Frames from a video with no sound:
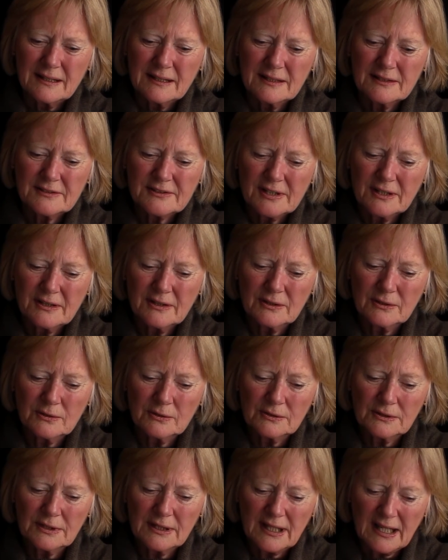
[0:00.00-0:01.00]

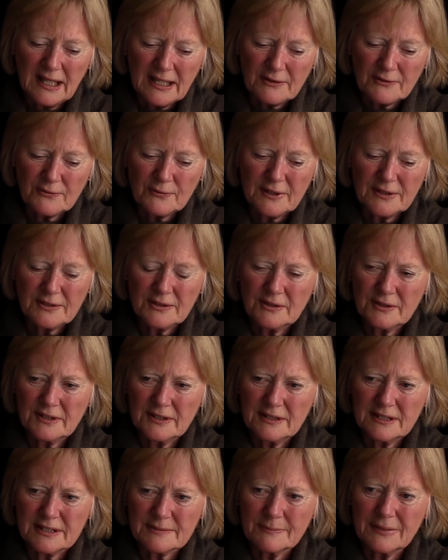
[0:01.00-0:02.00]
life went
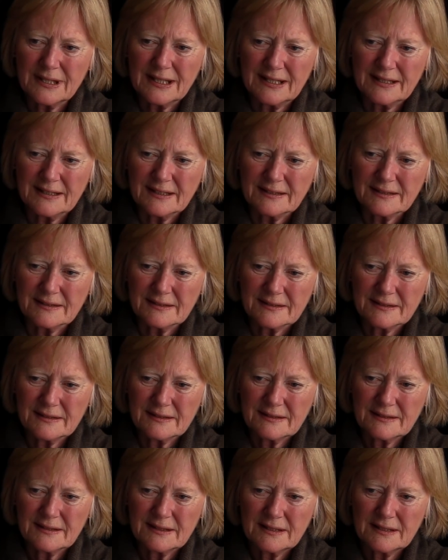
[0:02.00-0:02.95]
on in his mind,